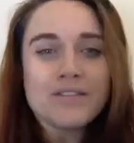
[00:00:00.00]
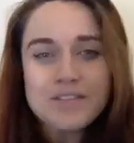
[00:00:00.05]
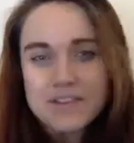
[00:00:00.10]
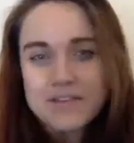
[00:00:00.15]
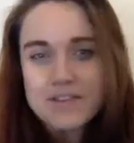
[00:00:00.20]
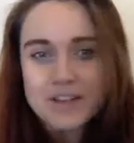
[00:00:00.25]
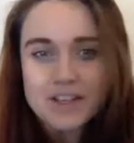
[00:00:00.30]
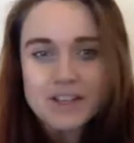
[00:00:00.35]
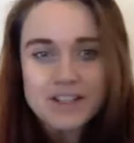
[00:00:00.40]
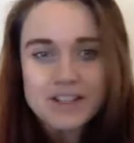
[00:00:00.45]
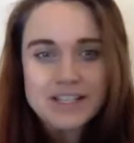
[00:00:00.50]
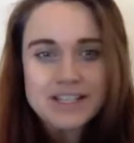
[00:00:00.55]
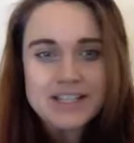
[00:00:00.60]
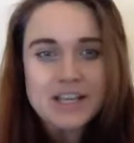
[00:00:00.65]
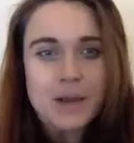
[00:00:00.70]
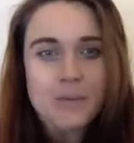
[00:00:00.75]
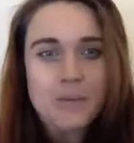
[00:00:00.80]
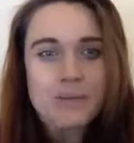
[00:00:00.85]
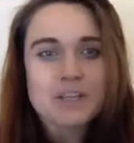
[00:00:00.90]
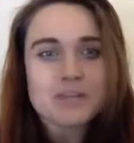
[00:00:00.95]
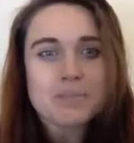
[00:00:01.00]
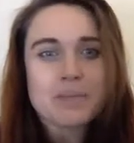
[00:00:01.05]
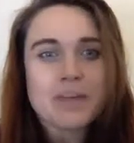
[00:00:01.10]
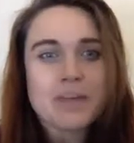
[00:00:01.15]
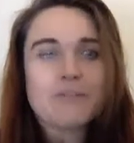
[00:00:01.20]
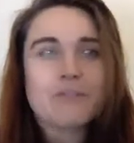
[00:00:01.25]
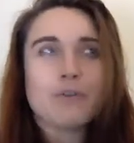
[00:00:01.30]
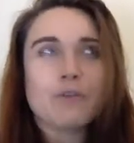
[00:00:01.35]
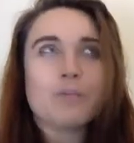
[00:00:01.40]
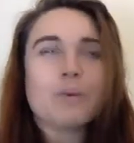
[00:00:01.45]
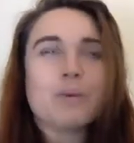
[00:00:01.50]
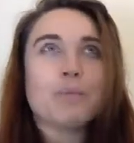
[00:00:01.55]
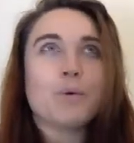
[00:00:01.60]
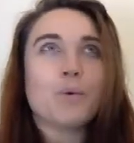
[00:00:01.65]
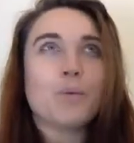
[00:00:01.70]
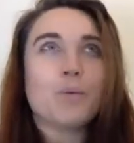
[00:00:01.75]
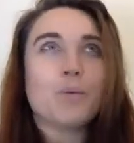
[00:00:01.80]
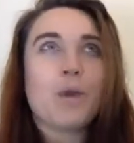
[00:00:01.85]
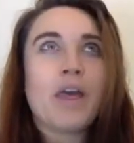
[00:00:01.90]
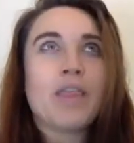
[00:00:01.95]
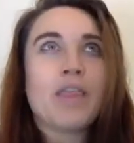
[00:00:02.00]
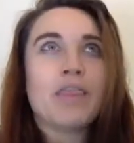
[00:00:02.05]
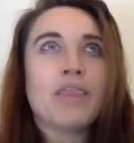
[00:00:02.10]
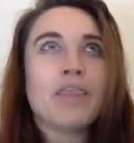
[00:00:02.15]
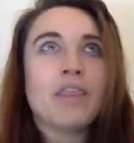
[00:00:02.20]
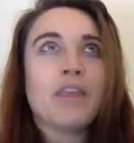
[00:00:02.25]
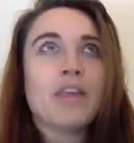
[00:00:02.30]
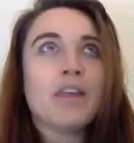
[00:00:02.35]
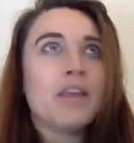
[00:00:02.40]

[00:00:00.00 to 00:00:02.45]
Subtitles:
difficulties come into play for people when,